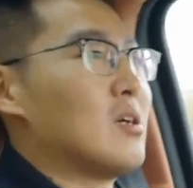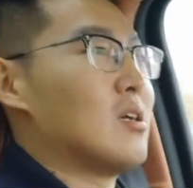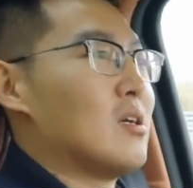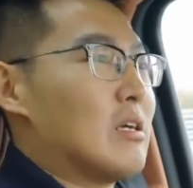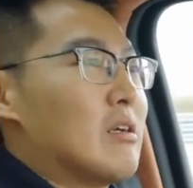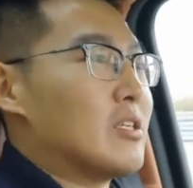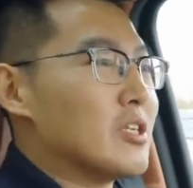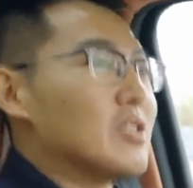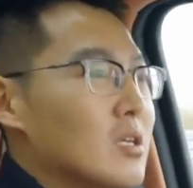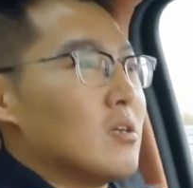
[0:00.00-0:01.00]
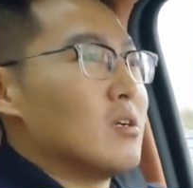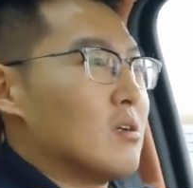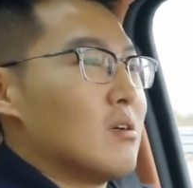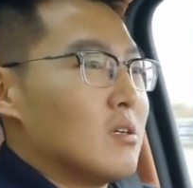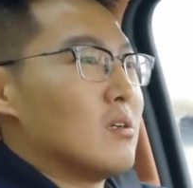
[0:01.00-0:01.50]
a moment. I'm sorry my
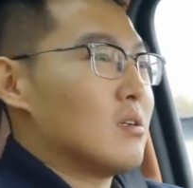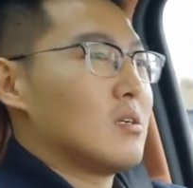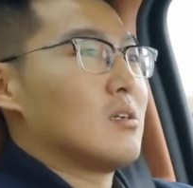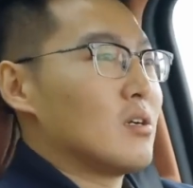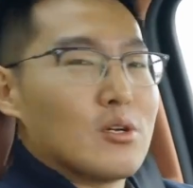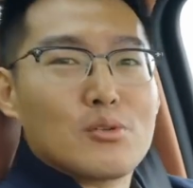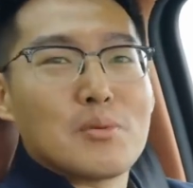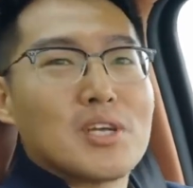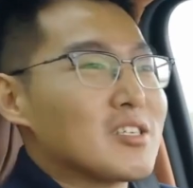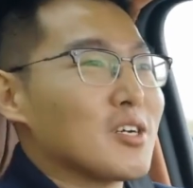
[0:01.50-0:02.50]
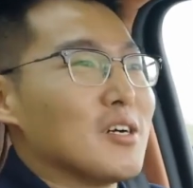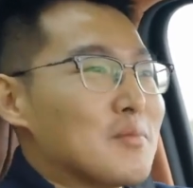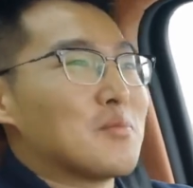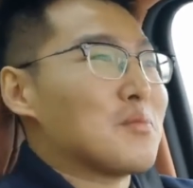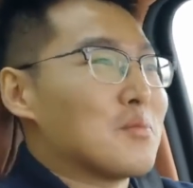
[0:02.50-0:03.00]
speech was a bit delayed just now. It's
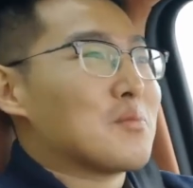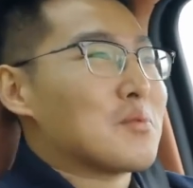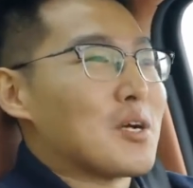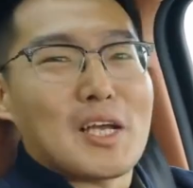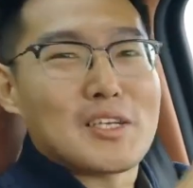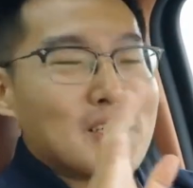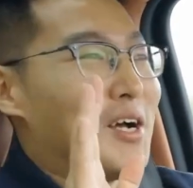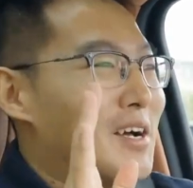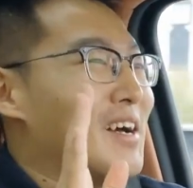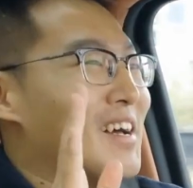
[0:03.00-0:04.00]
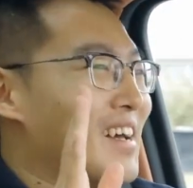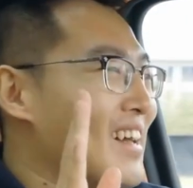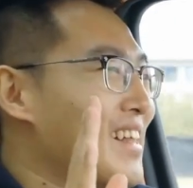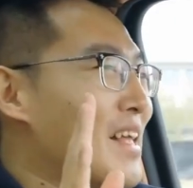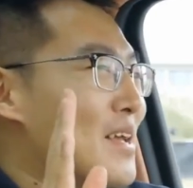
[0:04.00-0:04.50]
really a bit scary.
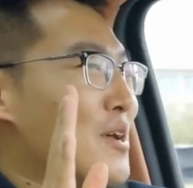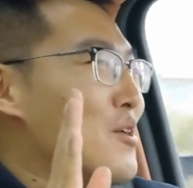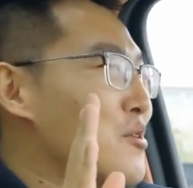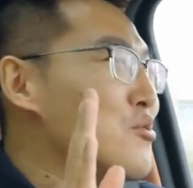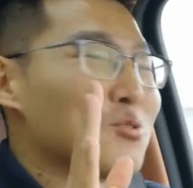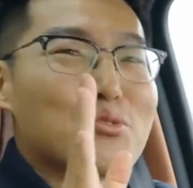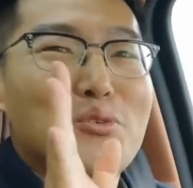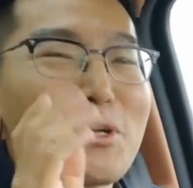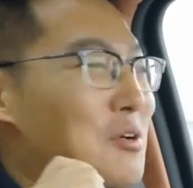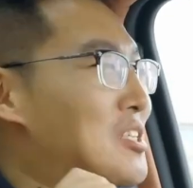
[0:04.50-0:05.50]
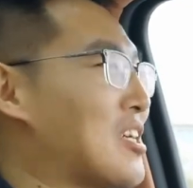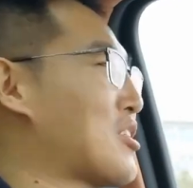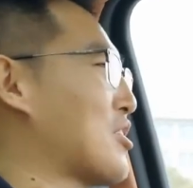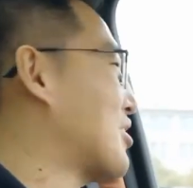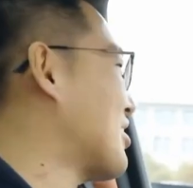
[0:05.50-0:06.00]
This car at the end after
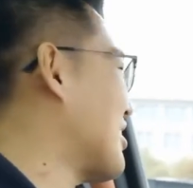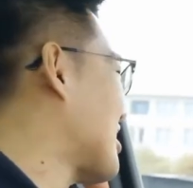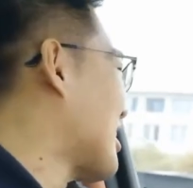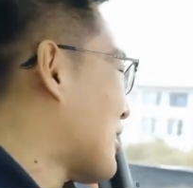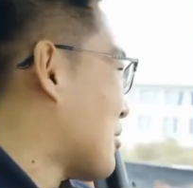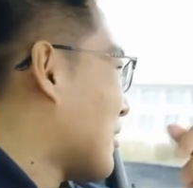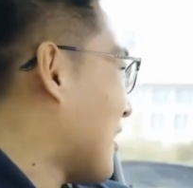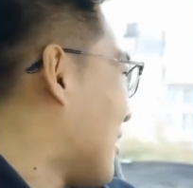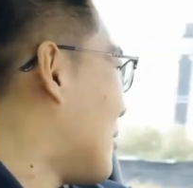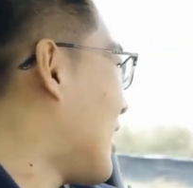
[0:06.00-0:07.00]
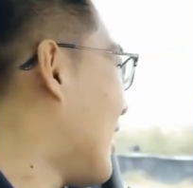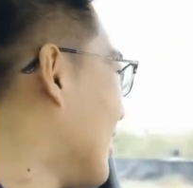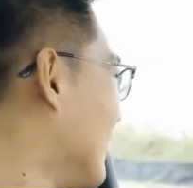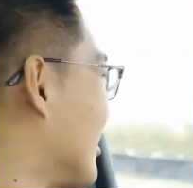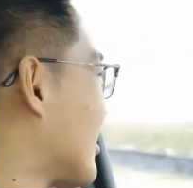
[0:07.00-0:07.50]
crossing the finish line and then
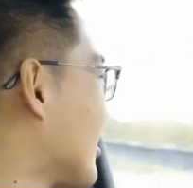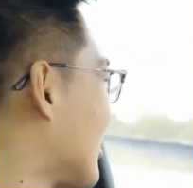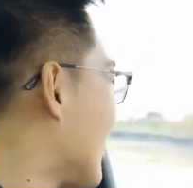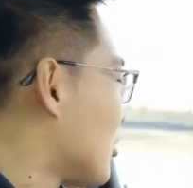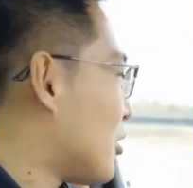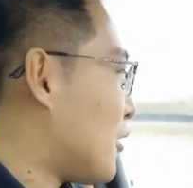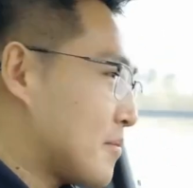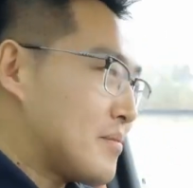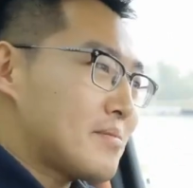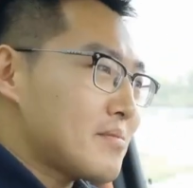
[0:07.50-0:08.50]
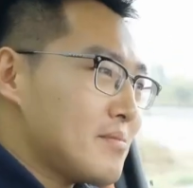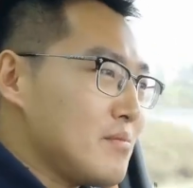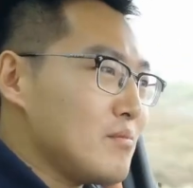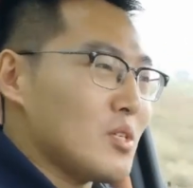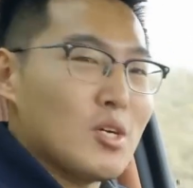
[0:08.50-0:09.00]
going uphill for
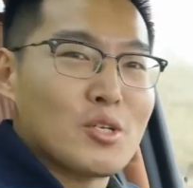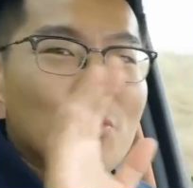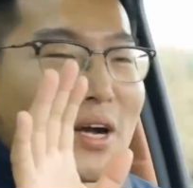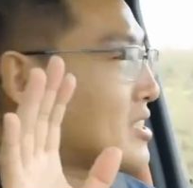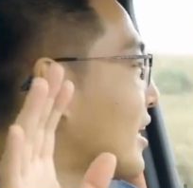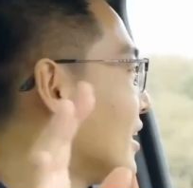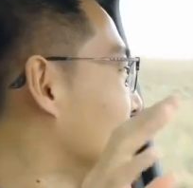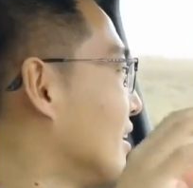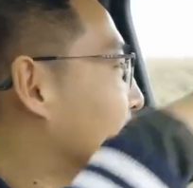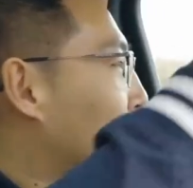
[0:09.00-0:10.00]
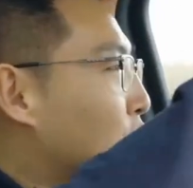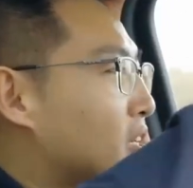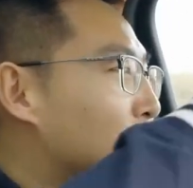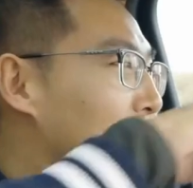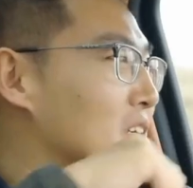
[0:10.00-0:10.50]
deceleration, it was a bit
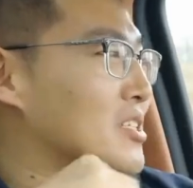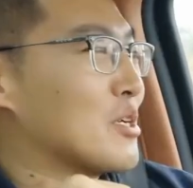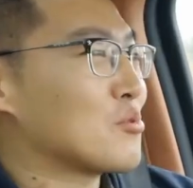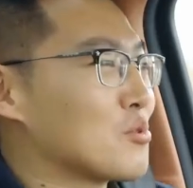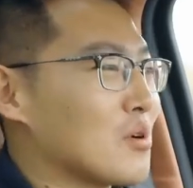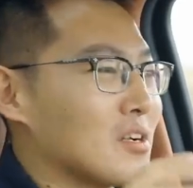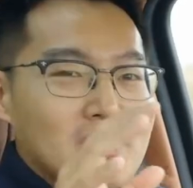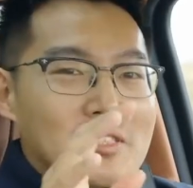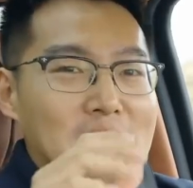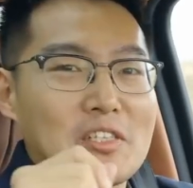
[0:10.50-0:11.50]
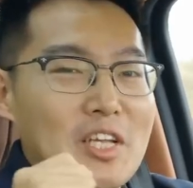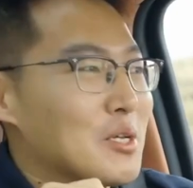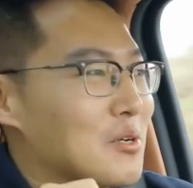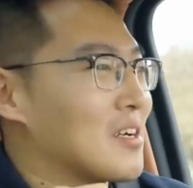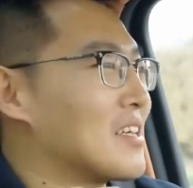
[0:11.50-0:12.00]
Bumpy, forgive me, I don't have the
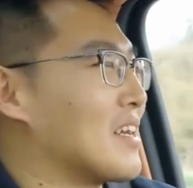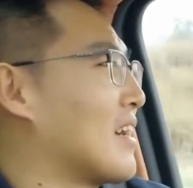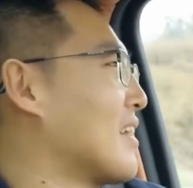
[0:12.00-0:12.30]
ability.